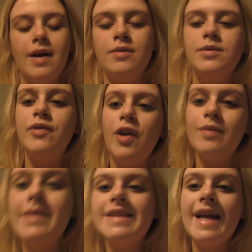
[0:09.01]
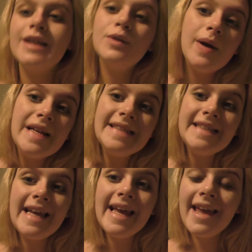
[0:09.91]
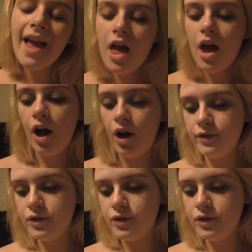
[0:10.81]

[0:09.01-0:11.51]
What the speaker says: welcome to Vlogmas day 20. I've